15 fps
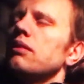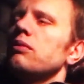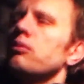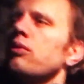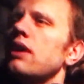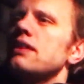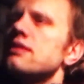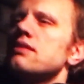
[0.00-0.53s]

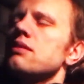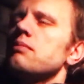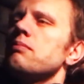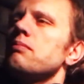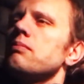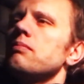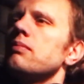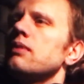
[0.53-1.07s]
write
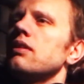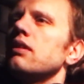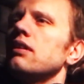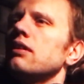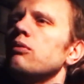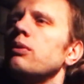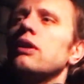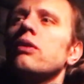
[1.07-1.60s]
some
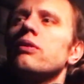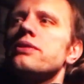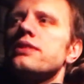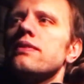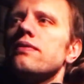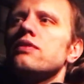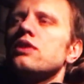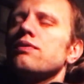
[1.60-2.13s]

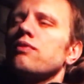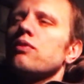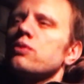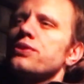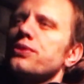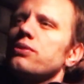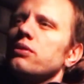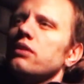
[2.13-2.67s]
recursive
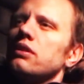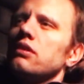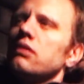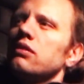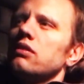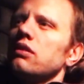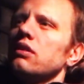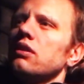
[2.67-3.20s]
traversal
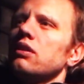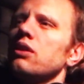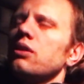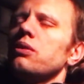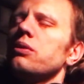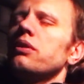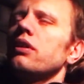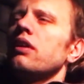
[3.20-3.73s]

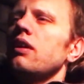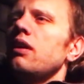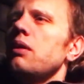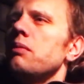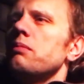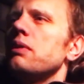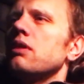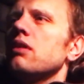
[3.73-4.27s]
code,
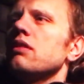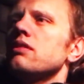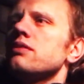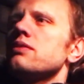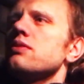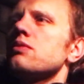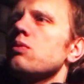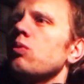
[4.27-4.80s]

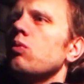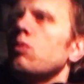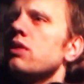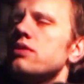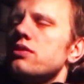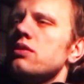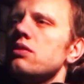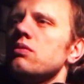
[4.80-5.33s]
because
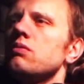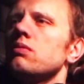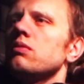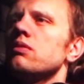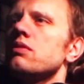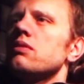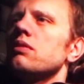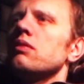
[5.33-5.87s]
once you
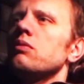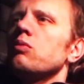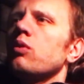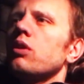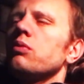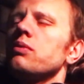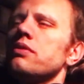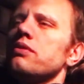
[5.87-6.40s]

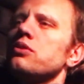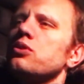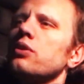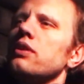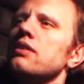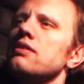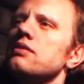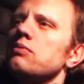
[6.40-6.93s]
work with
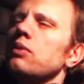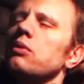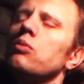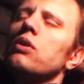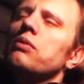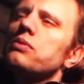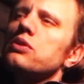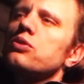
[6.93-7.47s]
trees, when you
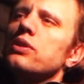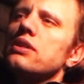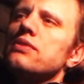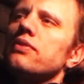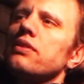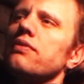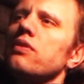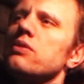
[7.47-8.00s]
work with trees
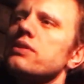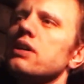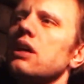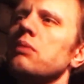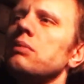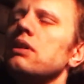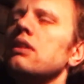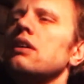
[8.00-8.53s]
for the first
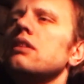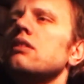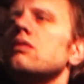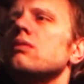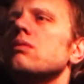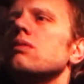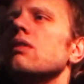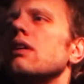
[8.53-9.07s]
time and
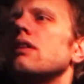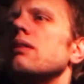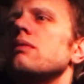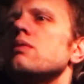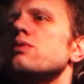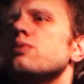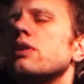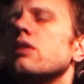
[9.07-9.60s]
you
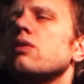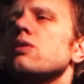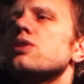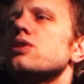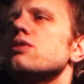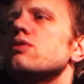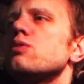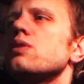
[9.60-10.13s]
use
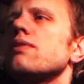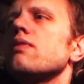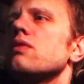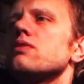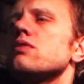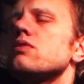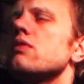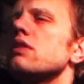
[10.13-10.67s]
recursion to
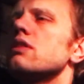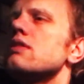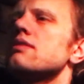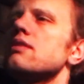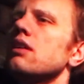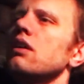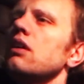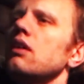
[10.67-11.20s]
traverse the
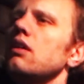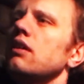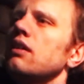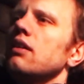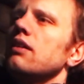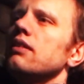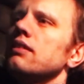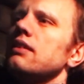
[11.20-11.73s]
trees,
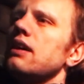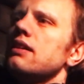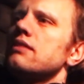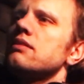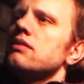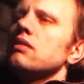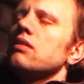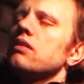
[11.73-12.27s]
that
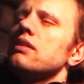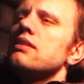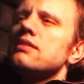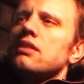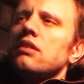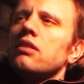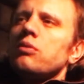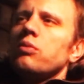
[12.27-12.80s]
is
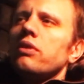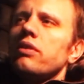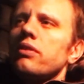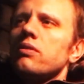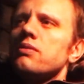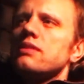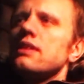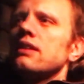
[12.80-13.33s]
another one of
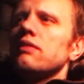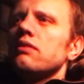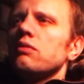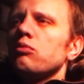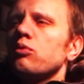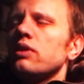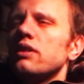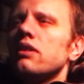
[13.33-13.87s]
those like
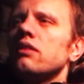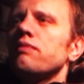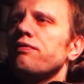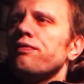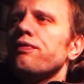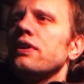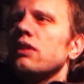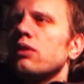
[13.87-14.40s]
really
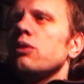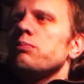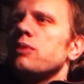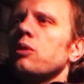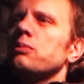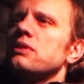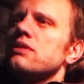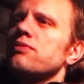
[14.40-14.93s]
feel-good
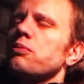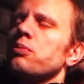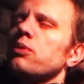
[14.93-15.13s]
moments for